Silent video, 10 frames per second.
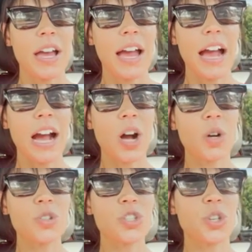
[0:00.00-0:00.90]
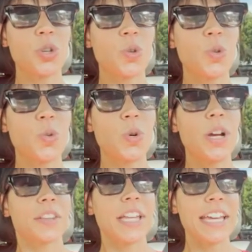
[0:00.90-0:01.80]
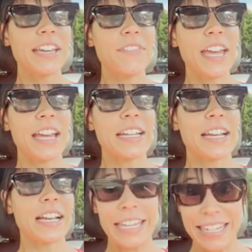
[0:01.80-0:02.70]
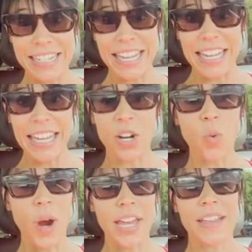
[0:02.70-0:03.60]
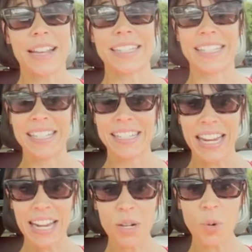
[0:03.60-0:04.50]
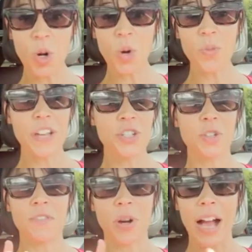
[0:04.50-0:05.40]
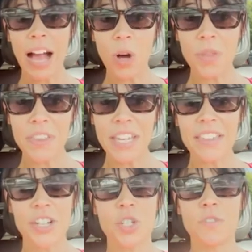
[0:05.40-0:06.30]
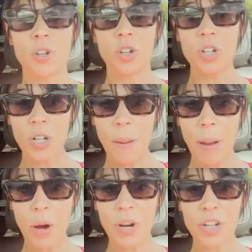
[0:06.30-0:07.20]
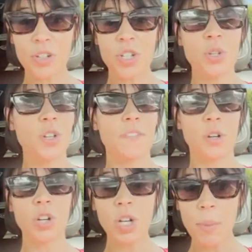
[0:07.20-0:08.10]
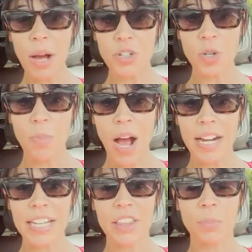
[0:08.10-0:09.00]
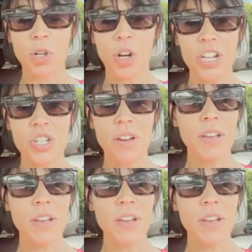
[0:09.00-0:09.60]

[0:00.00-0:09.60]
how to live and eat in a way that is sustainable, that you feel healthy, that you feel good about what you're doing, you feel good about your body and the progression of